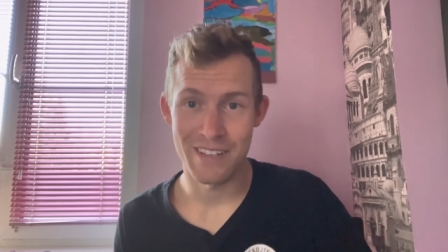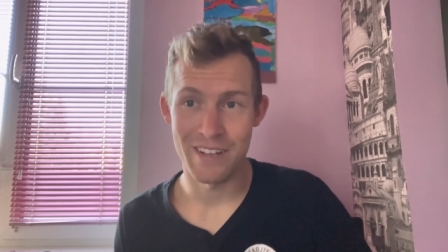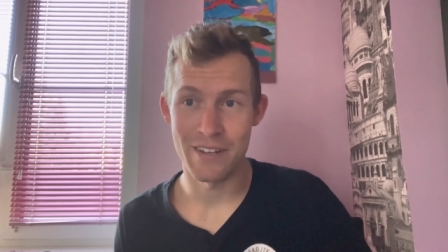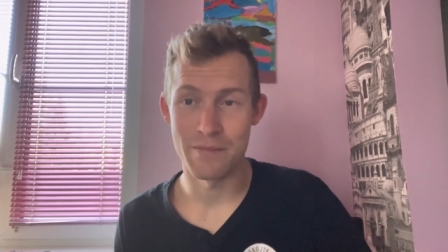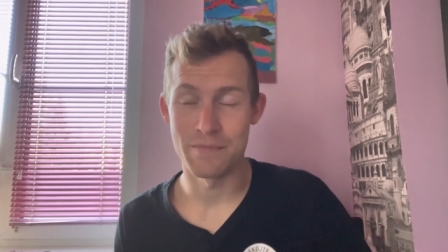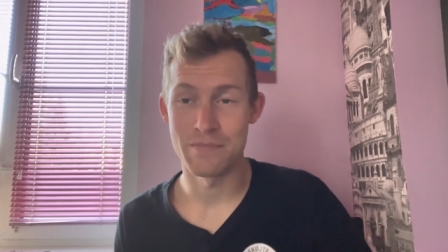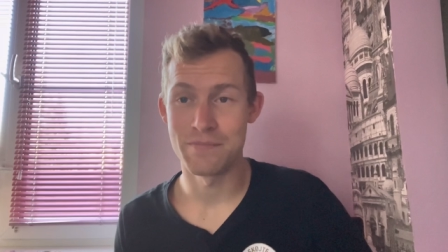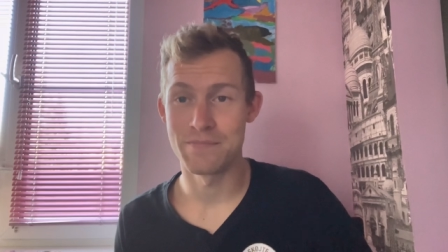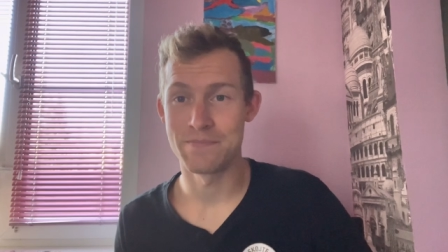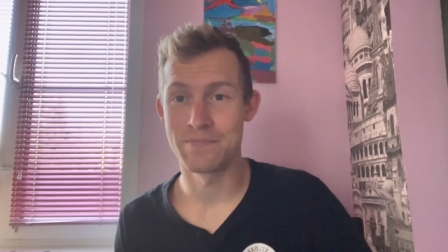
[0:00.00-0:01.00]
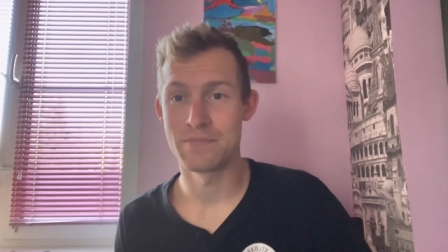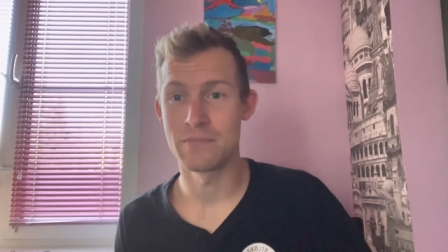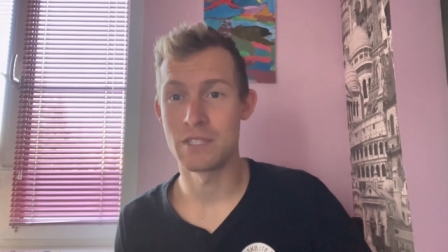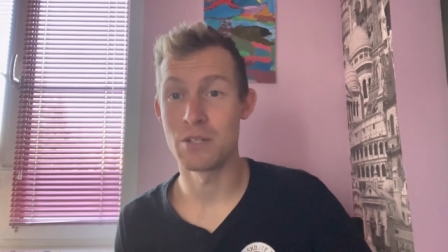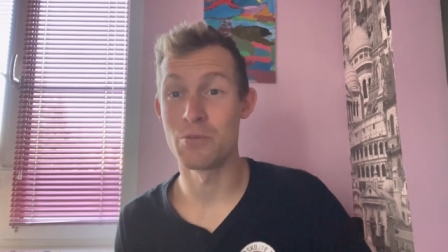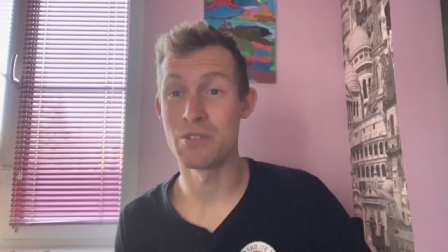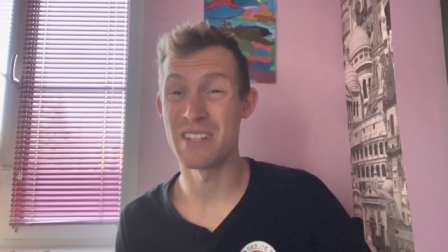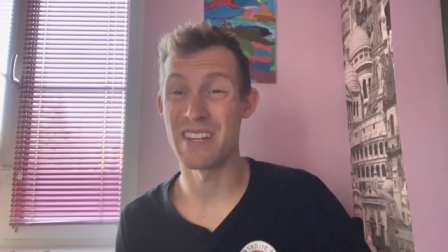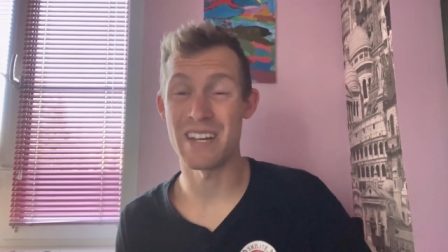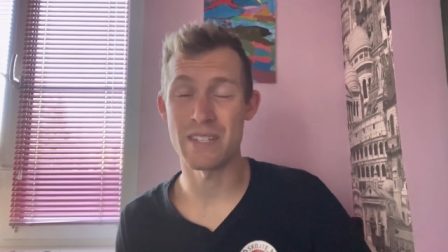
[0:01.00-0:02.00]
Um, so it
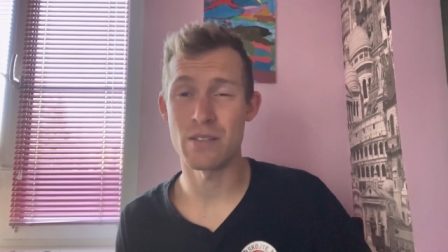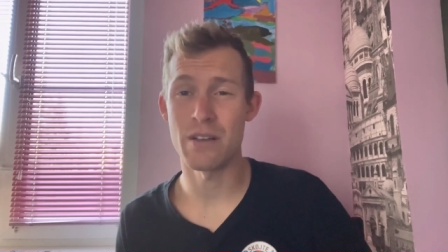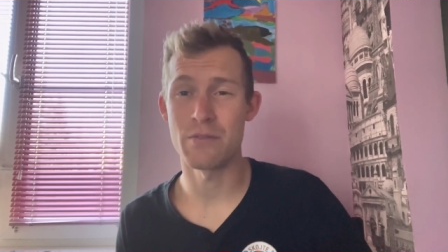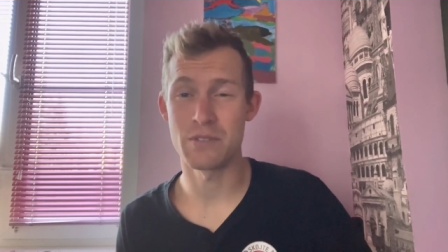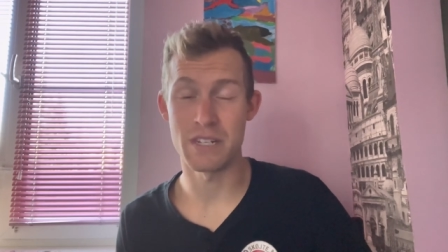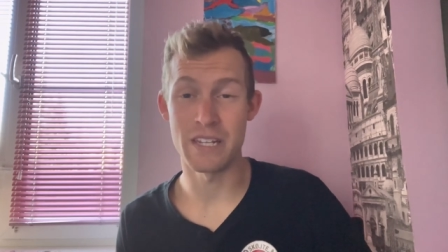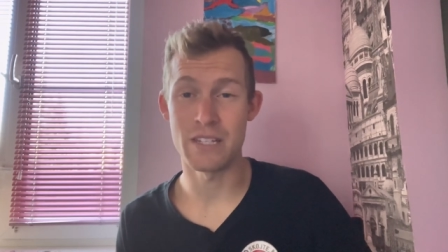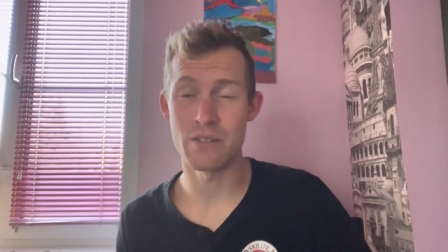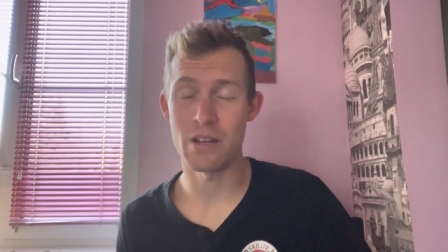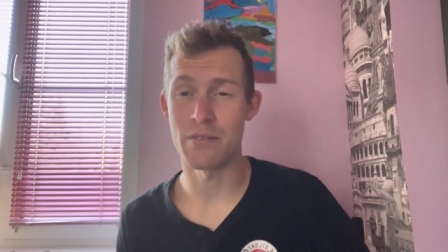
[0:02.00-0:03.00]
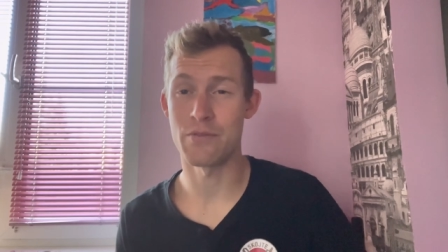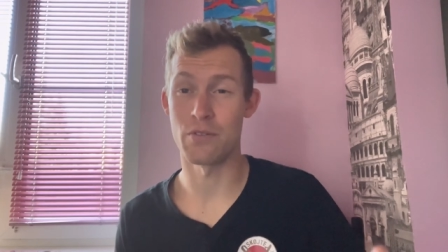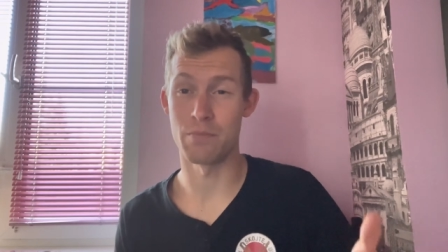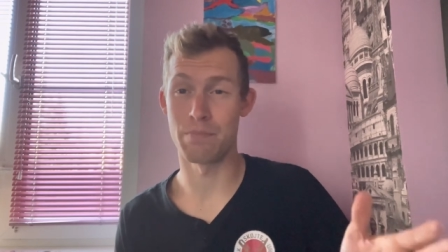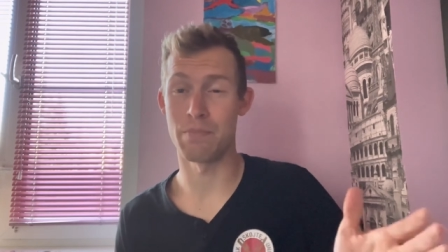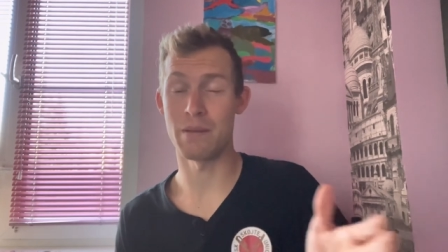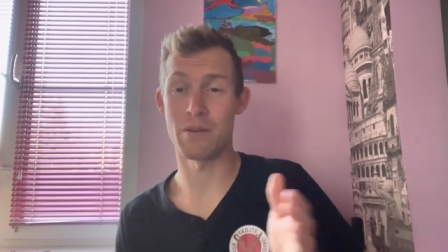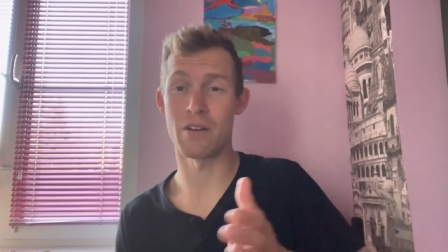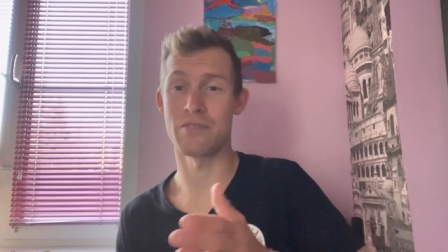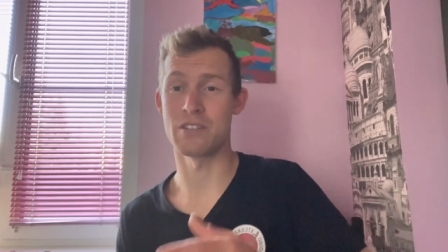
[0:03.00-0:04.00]
wasn't a nice to have, it was a need to have for a big
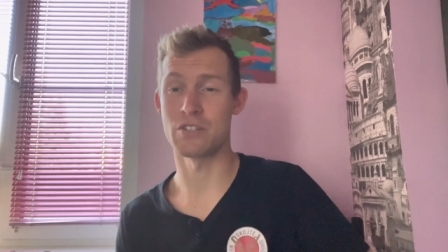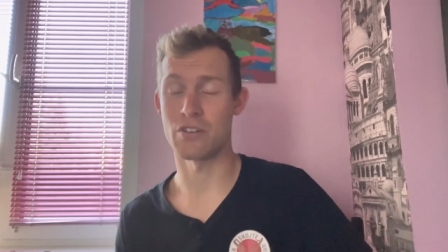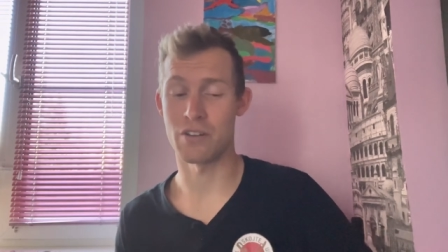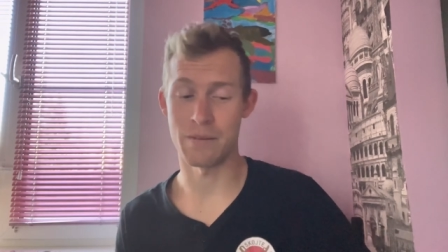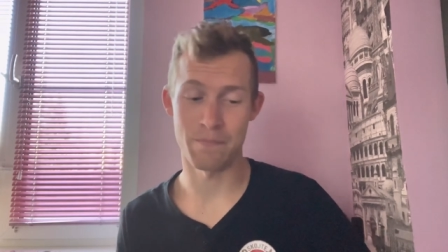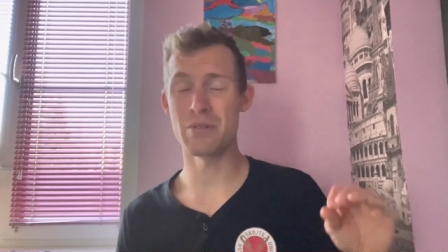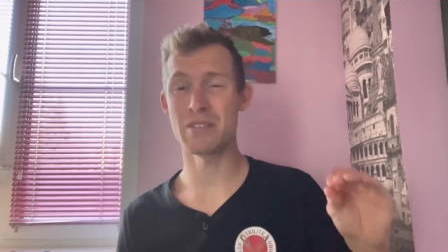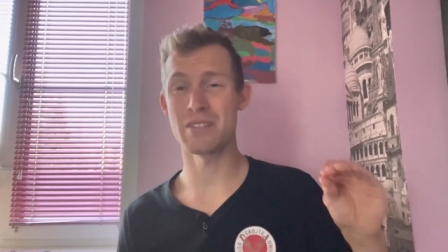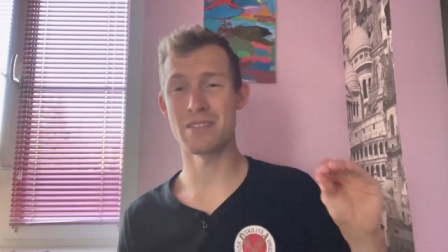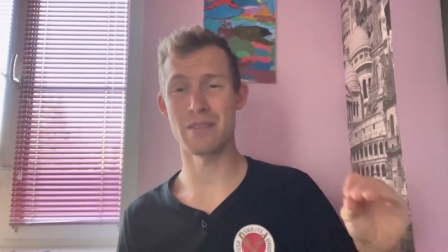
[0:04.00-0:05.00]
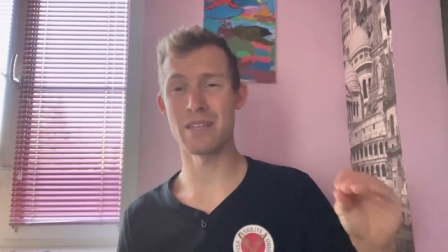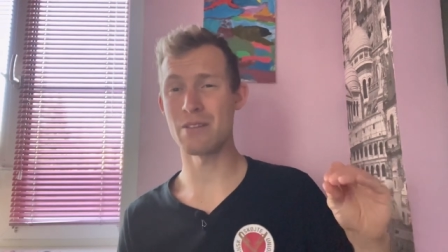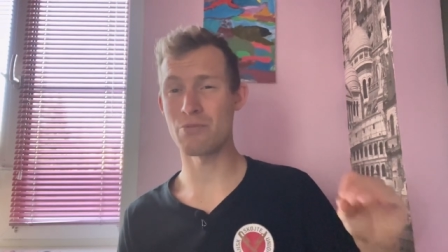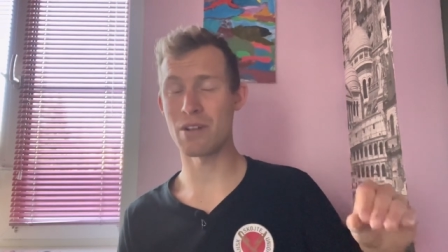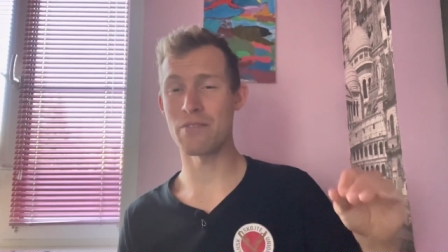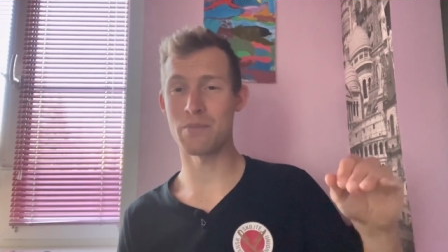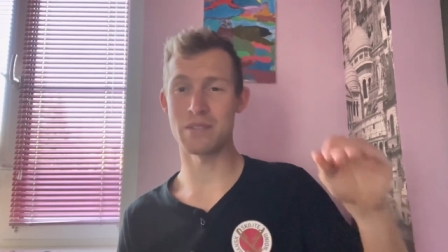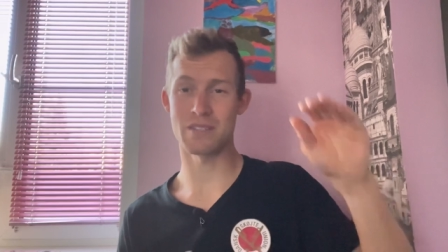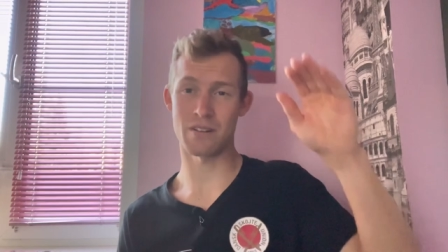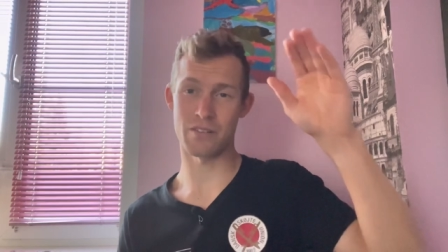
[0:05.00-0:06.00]
part of this journey. think right from
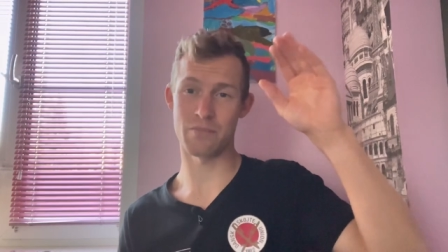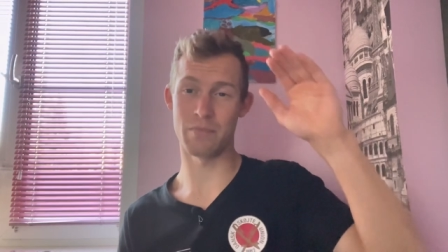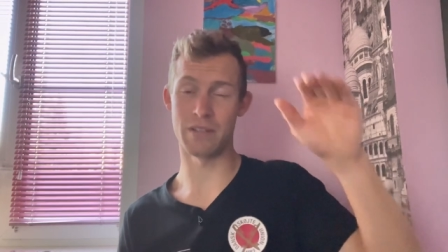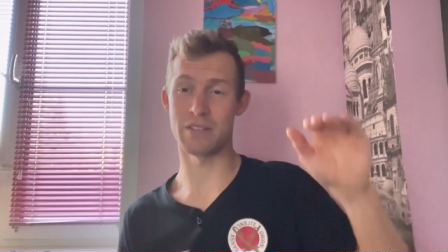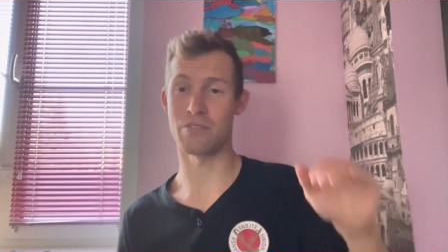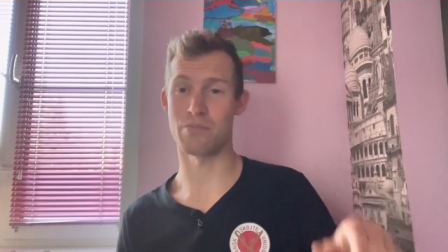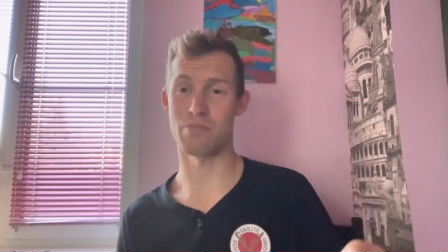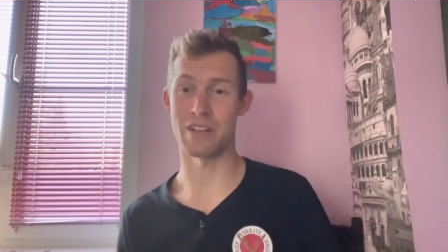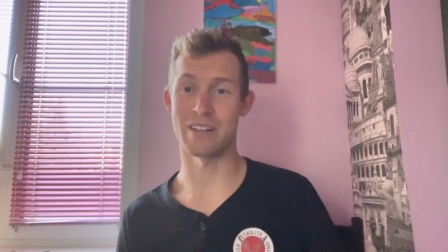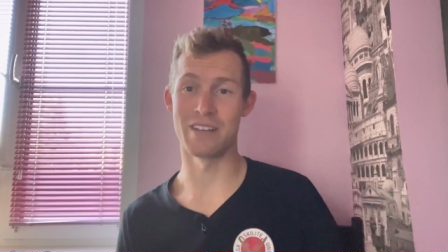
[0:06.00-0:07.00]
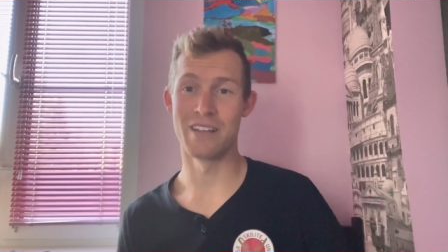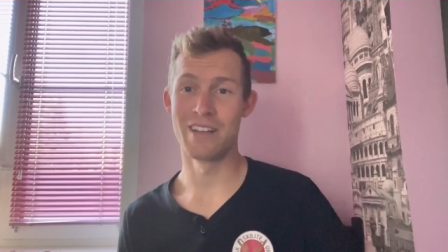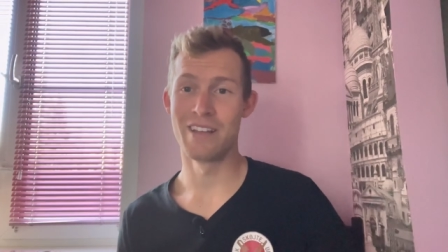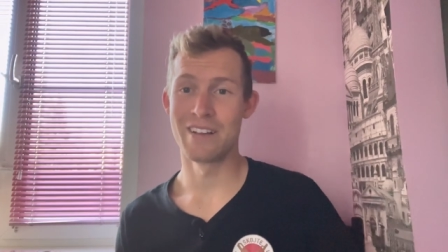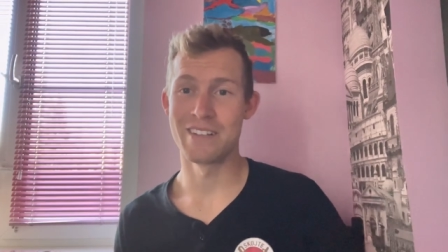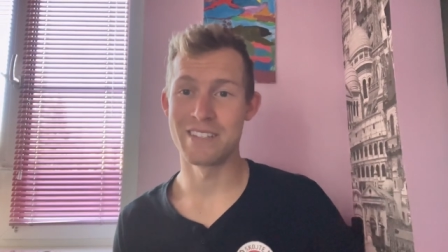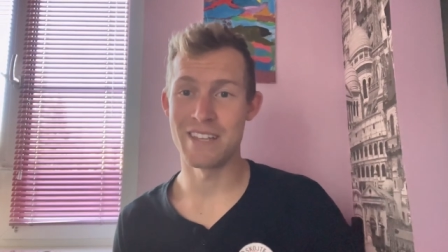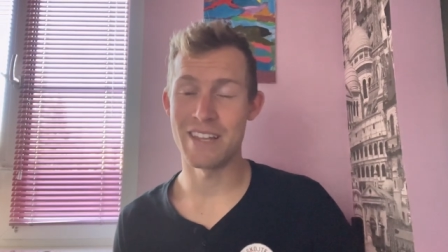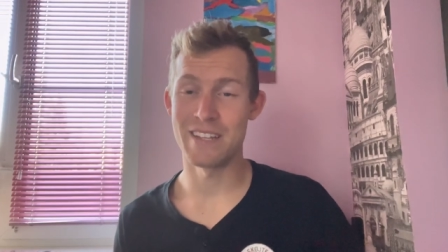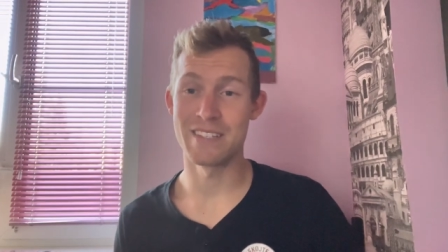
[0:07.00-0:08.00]
the start of building your brand because
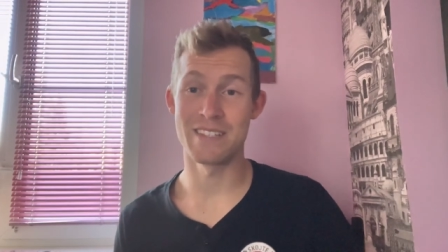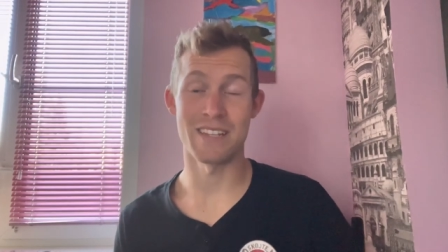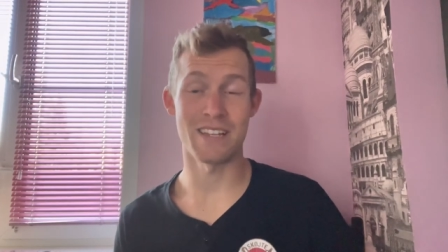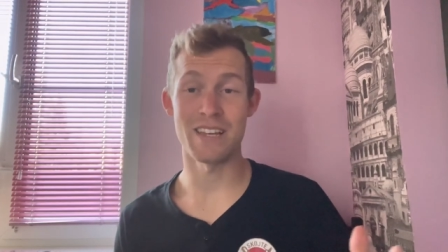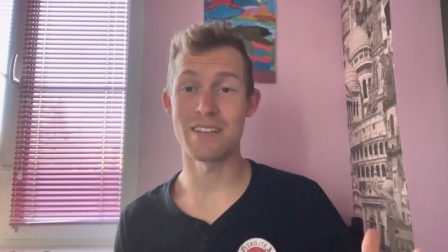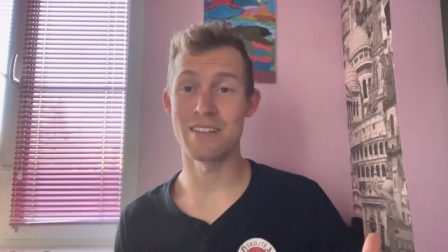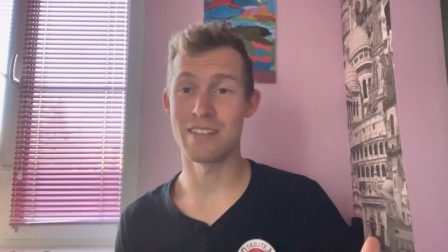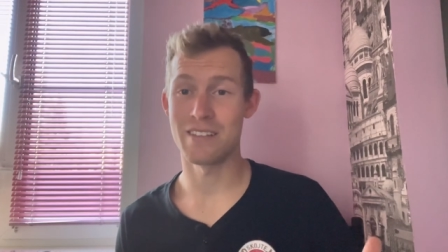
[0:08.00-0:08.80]
that is at the end